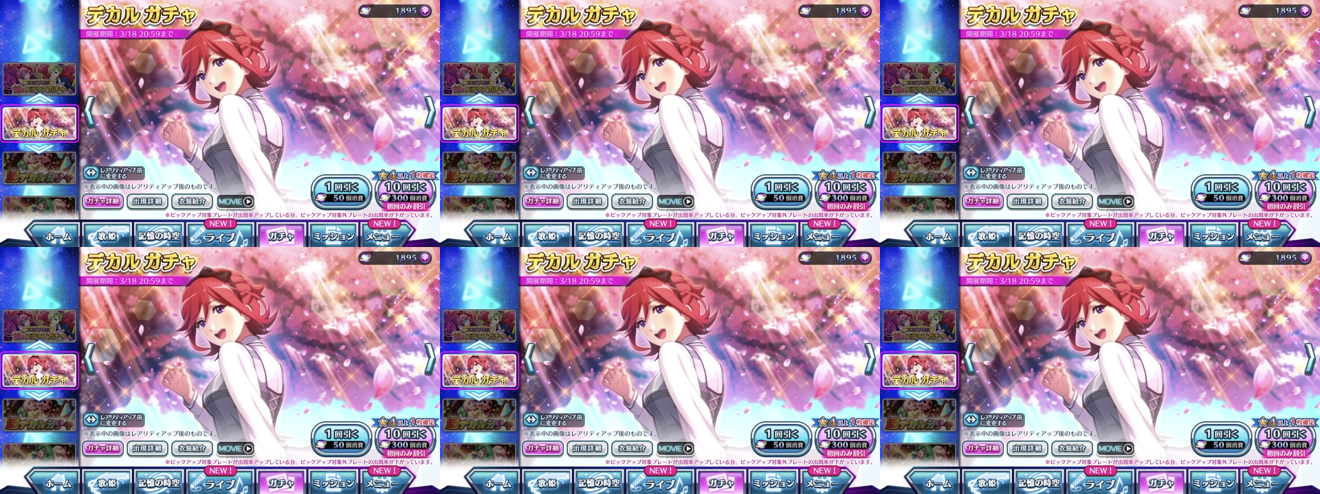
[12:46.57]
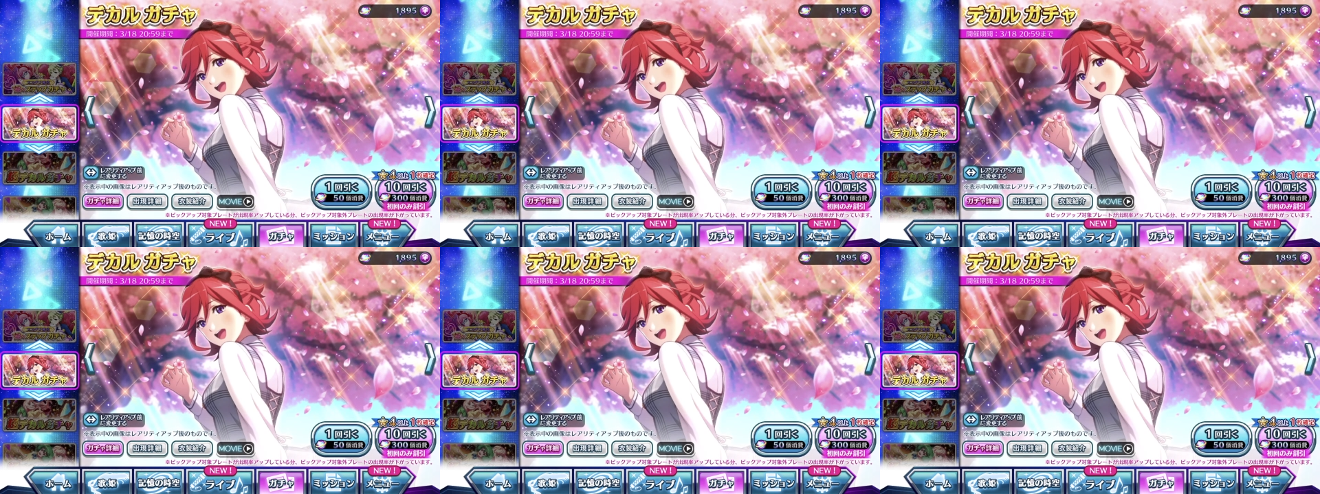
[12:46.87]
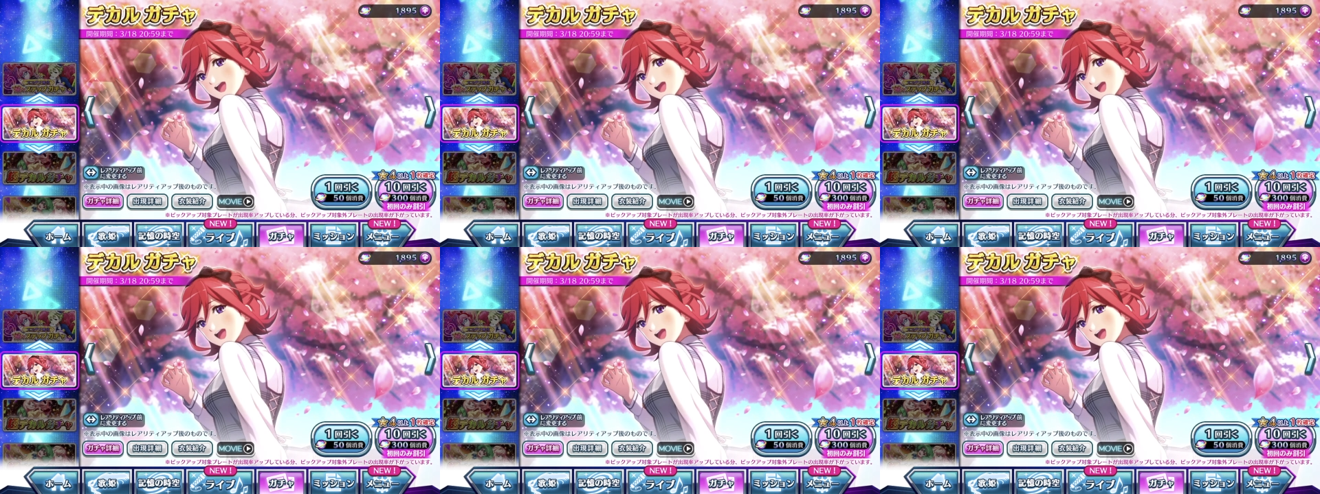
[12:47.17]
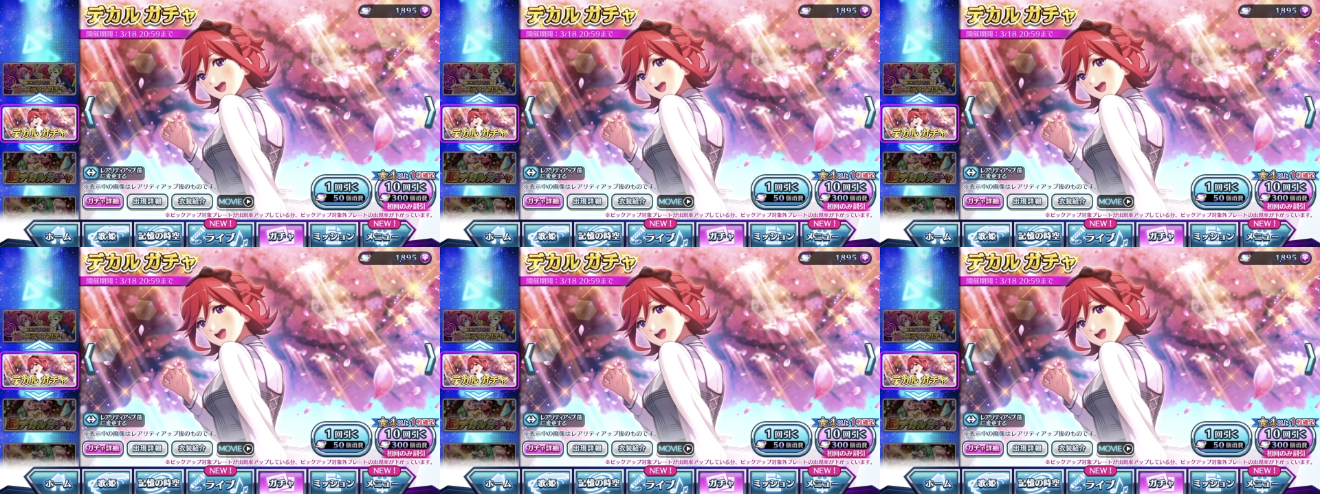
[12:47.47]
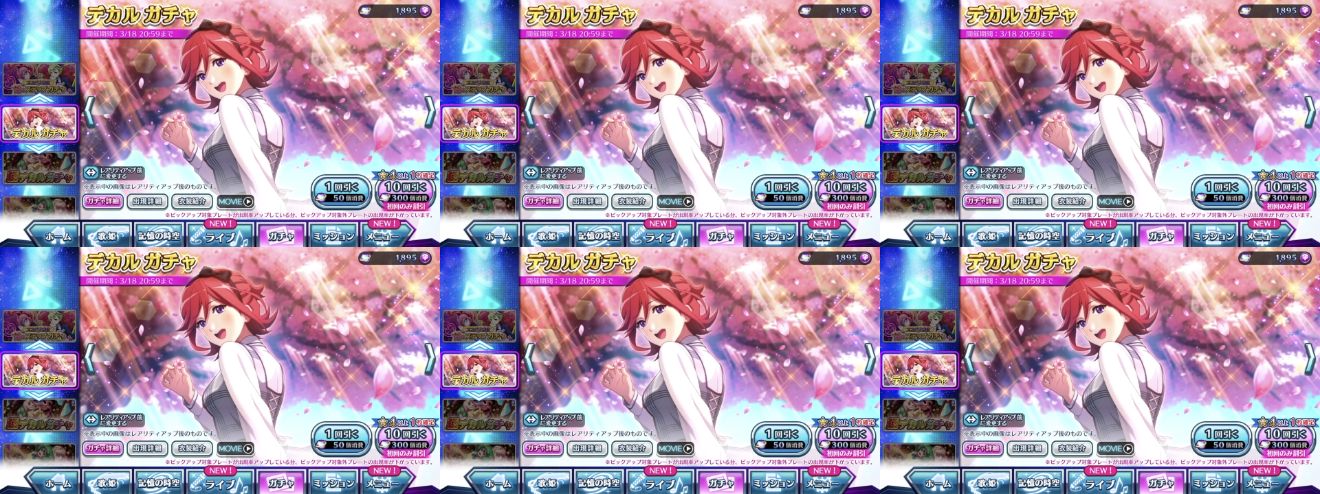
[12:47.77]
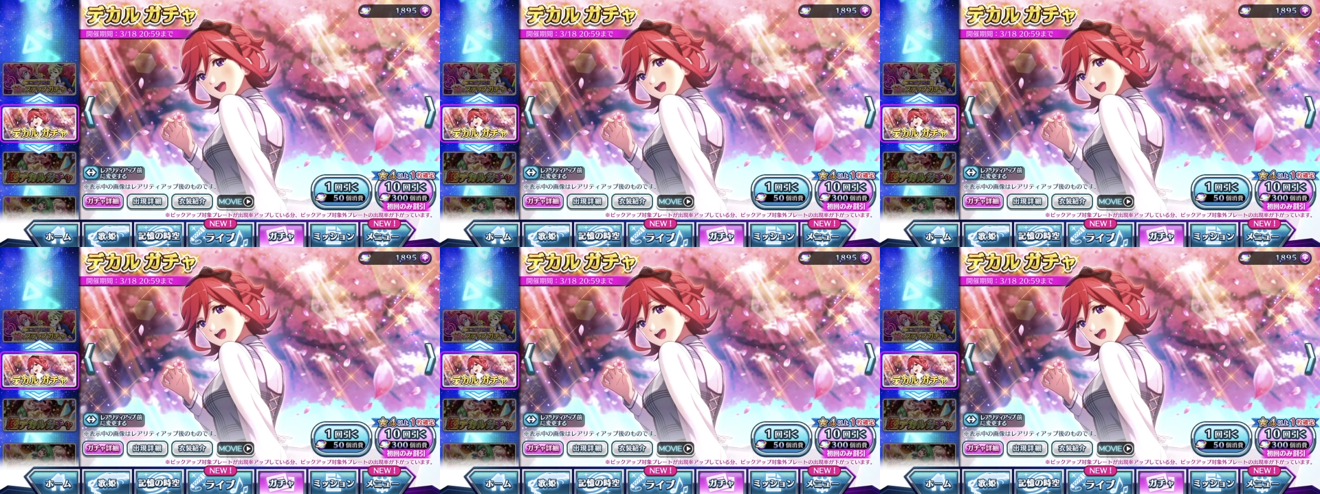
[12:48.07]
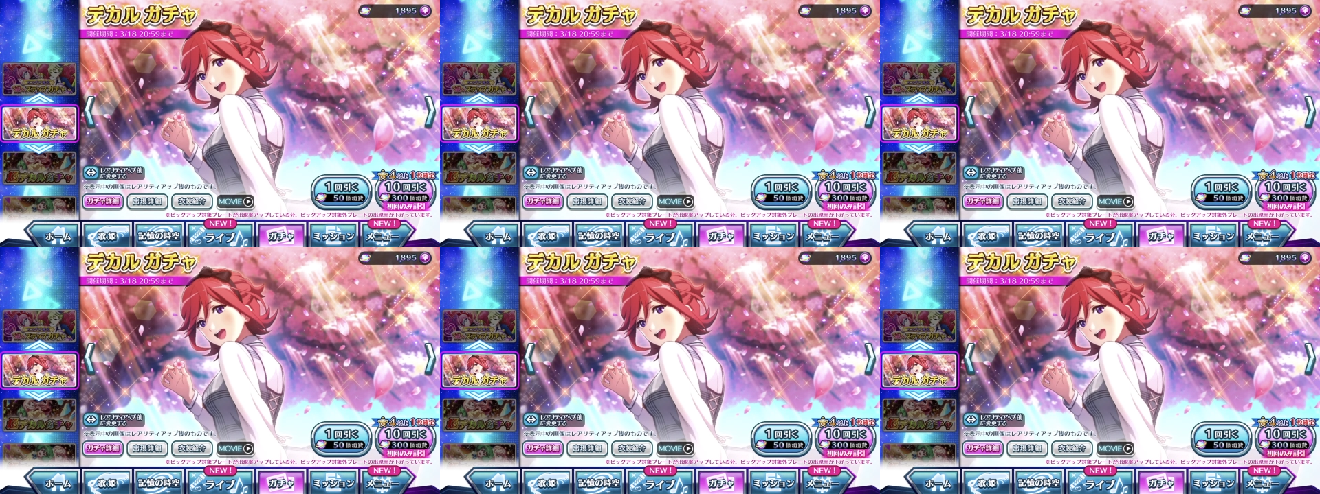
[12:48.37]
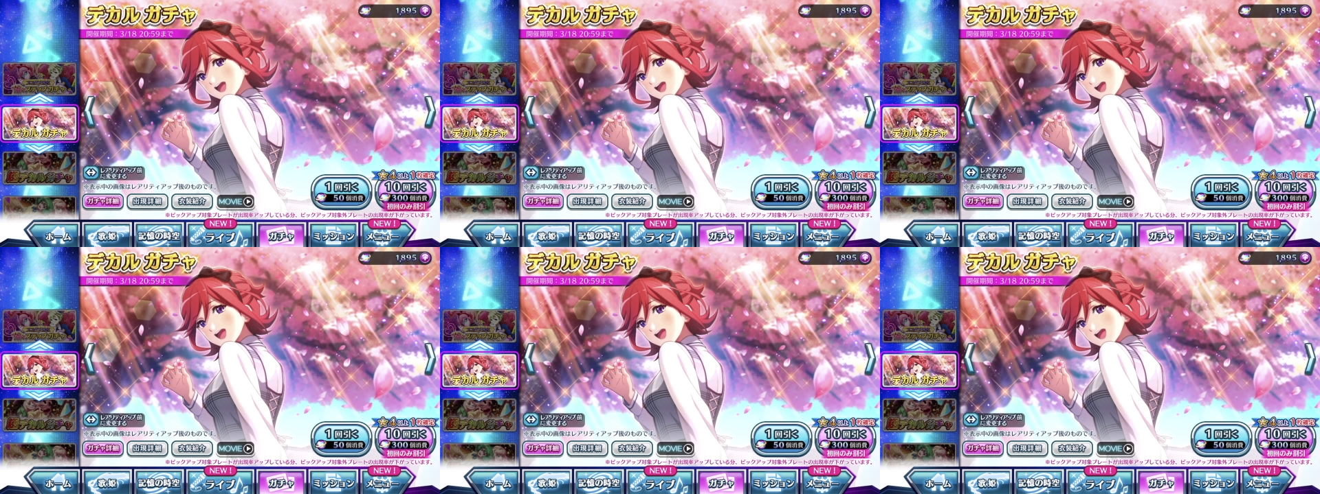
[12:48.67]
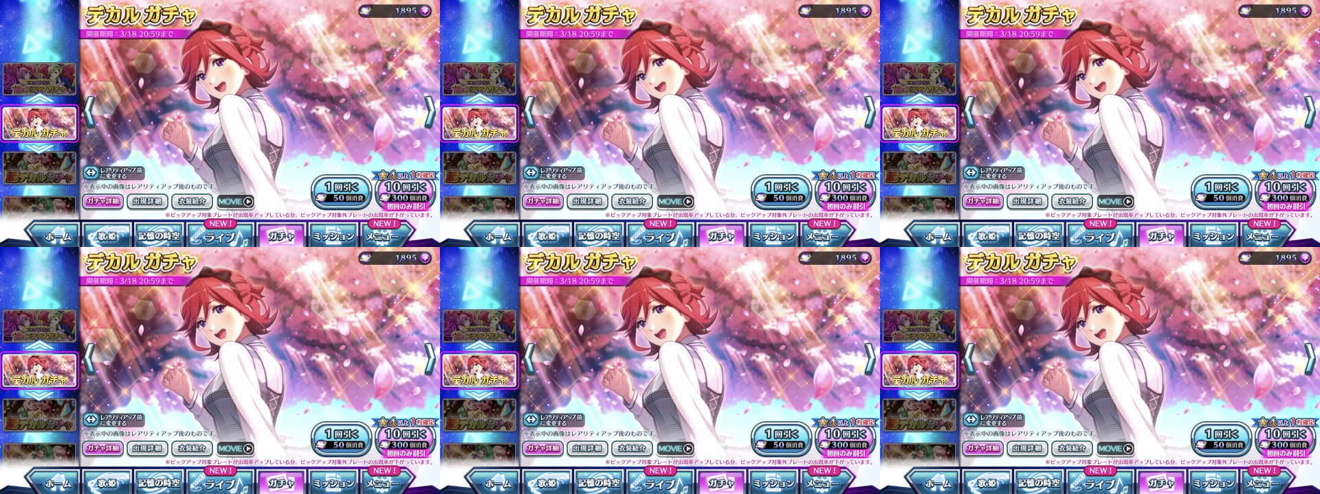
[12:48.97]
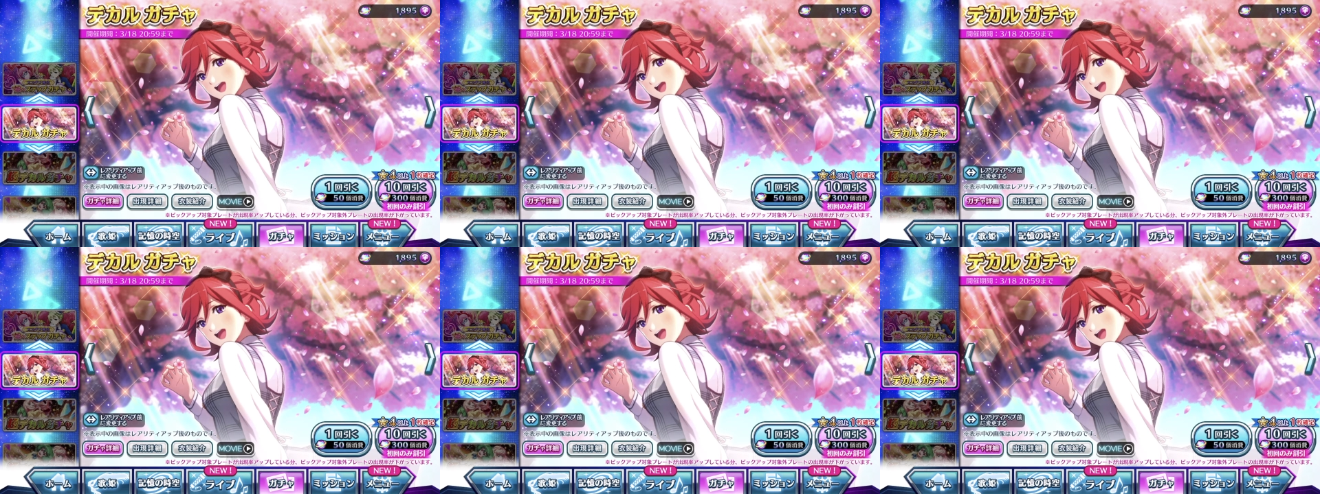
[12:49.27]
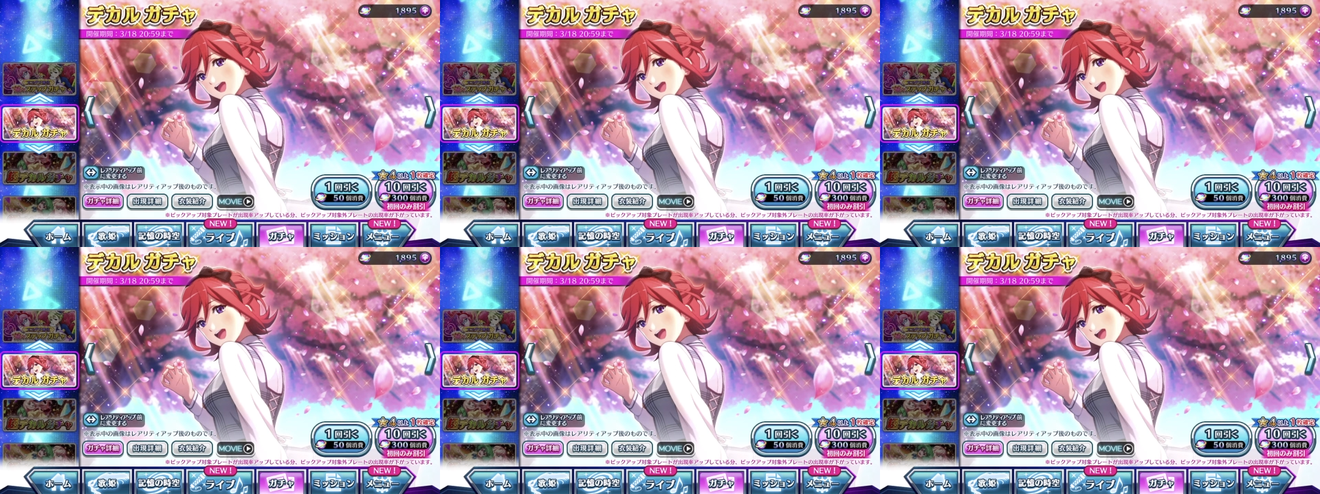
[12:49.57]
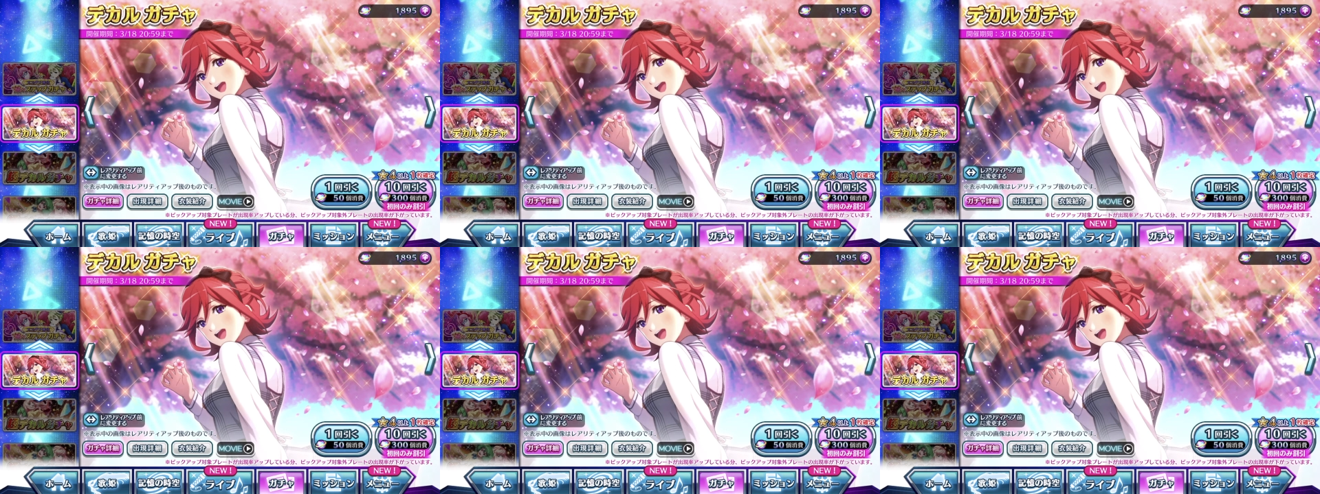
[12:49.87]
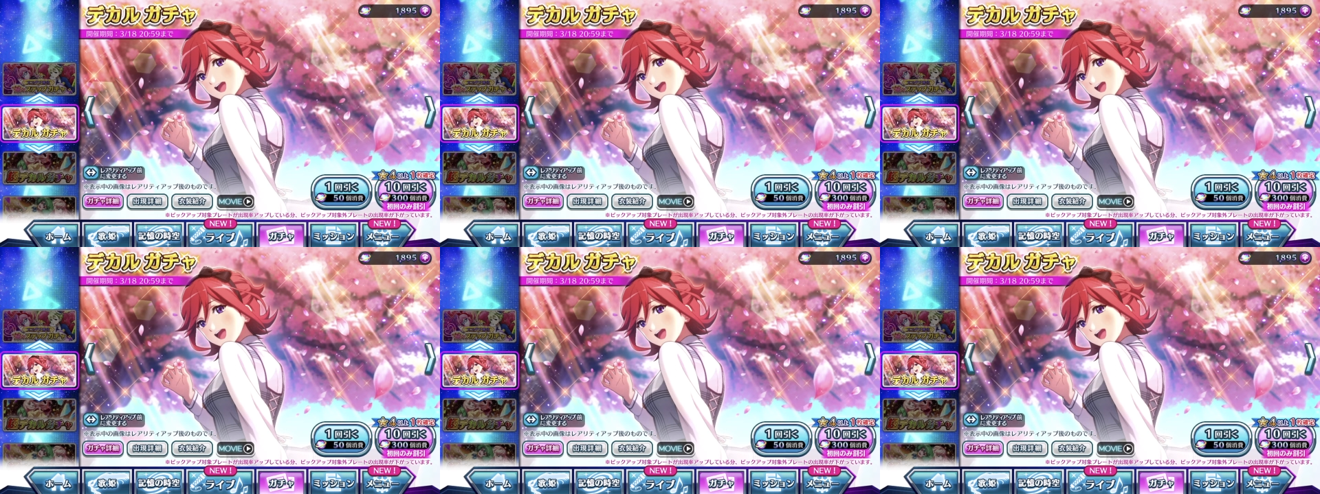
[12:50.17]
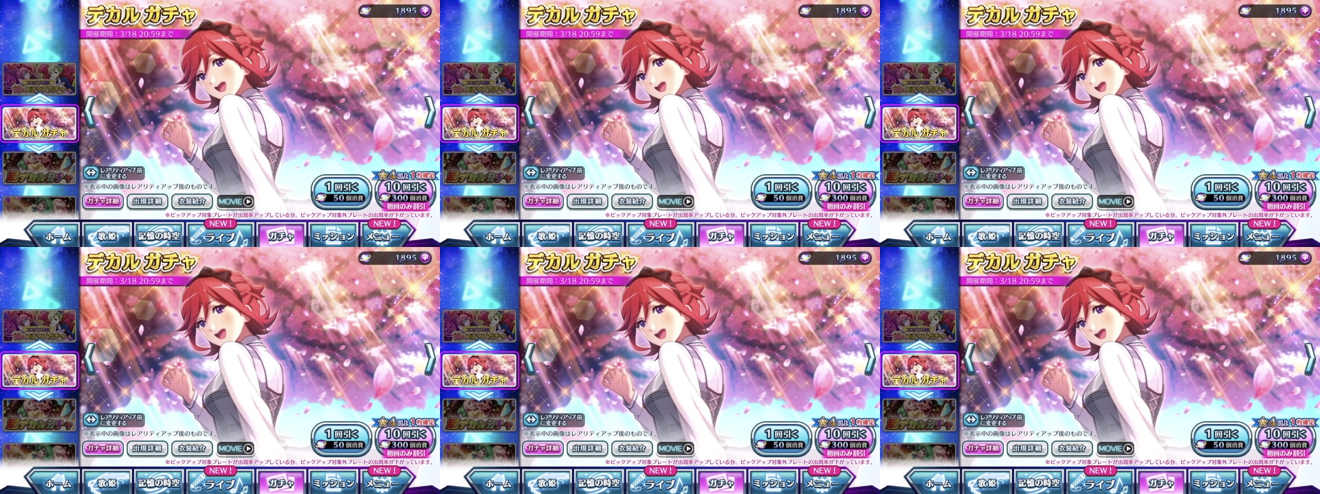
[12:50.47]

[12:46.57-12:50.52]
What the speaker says: Nobody's mouth can be seen.